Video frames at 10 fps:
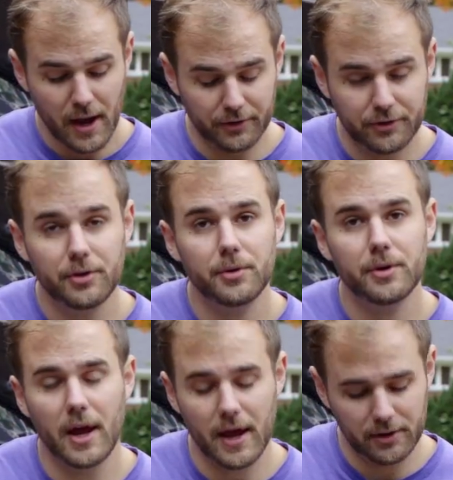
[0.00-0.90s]
As
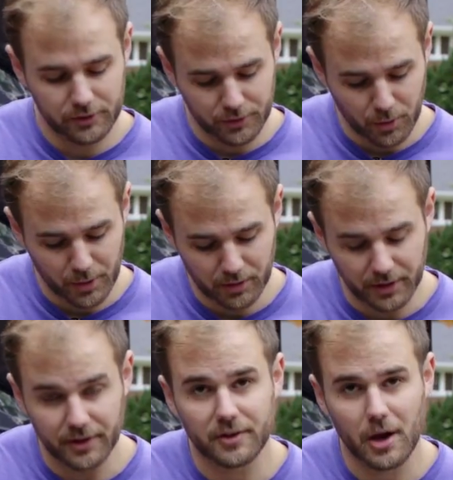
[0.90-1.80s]
soon as the
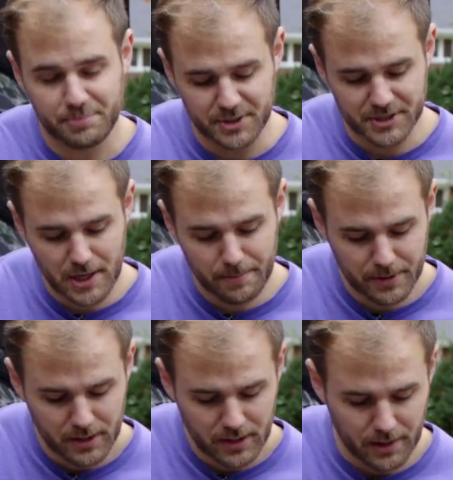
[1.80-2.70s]
oil is up to temp,
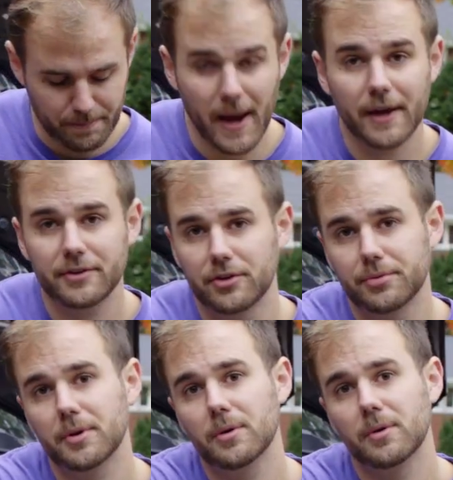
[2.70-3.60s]
it passes
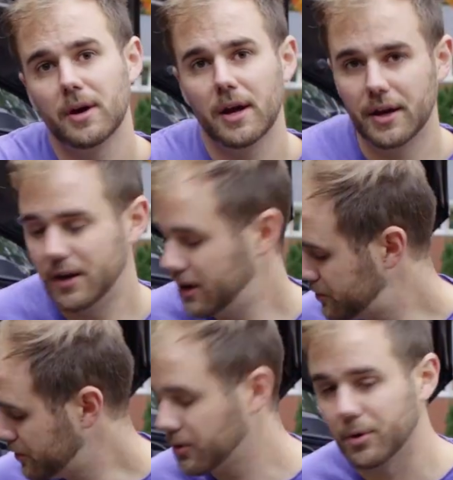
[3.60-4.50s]
through and
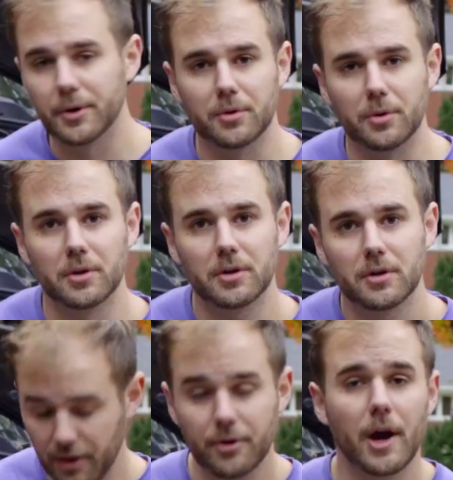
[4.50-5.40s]
into your oil cooler.
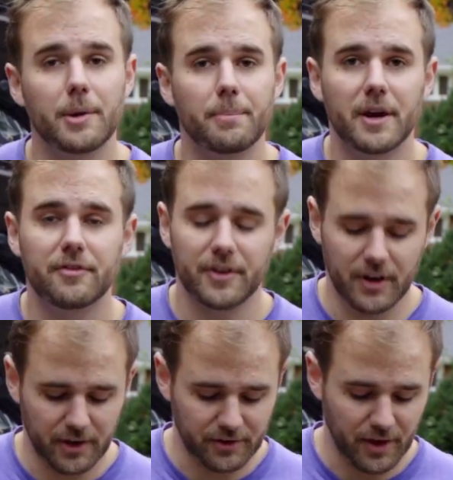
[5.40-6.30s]
The other added benefit
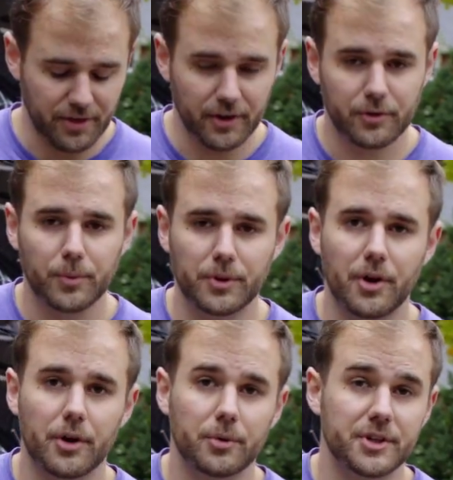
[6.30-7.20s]
is that this will
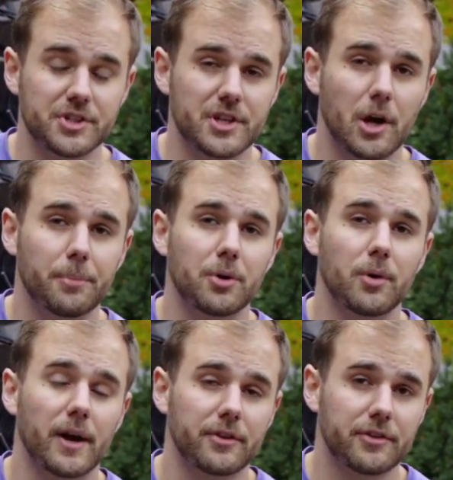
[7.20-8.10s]
not only just help
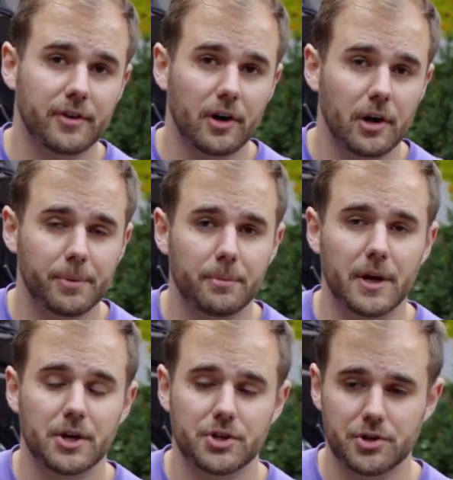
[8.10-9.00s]
you at startup and
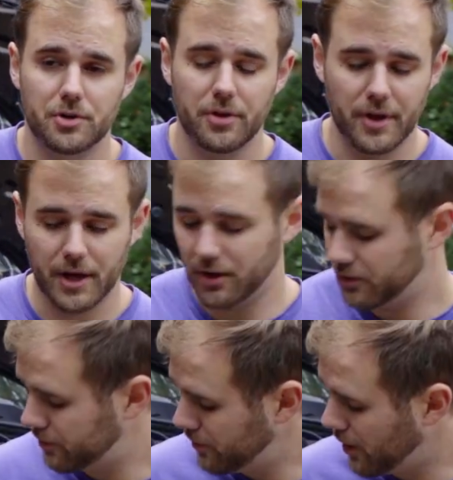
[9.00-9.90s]
make sure that
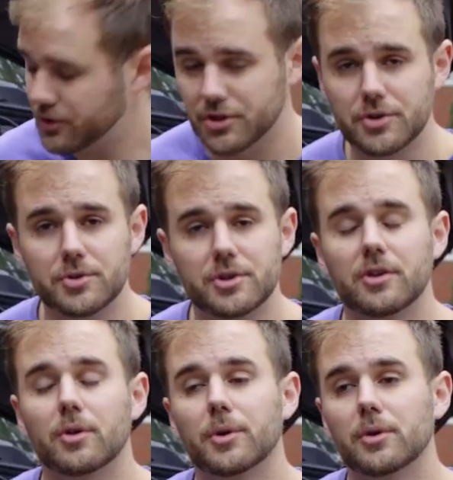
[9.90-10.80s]
it's not just using
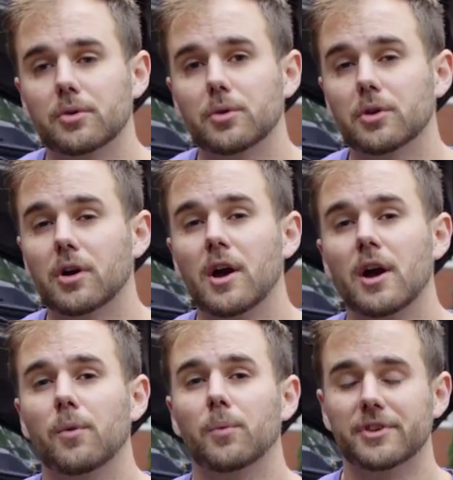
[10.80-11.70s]
the oil cooler
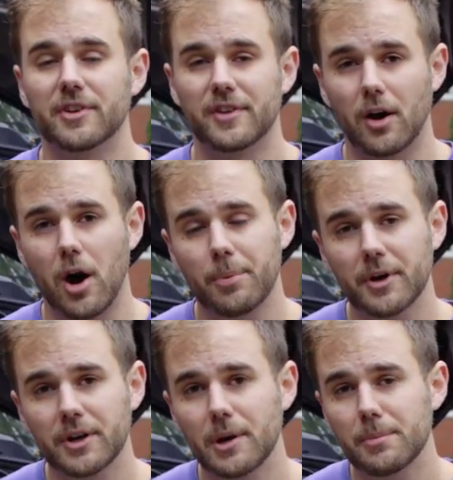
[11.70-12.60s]
once it's at
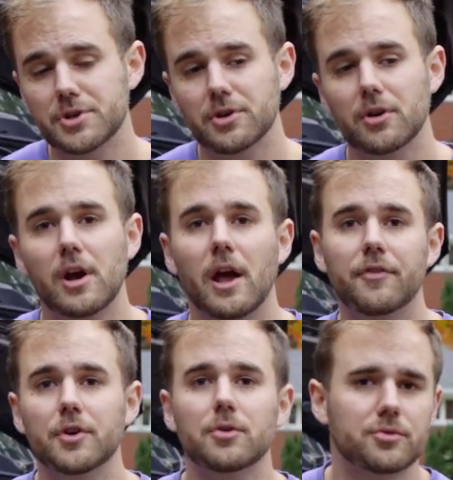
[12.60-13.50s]
operating temperature.
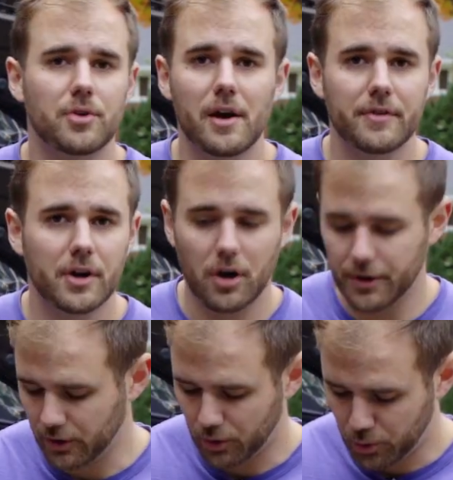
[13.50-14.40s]
If you're driving
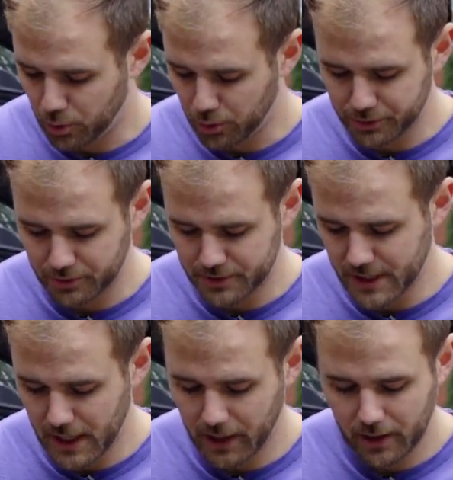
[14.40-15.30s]
on a colder
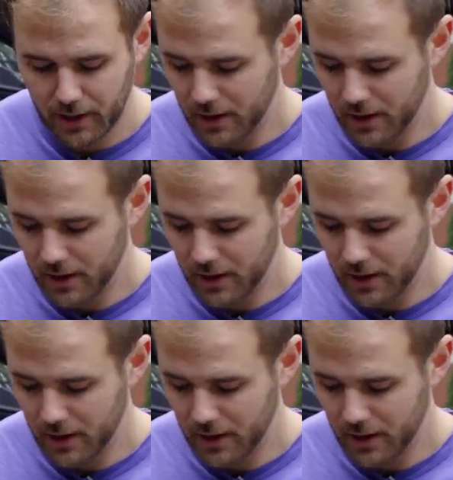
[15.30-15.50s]
day,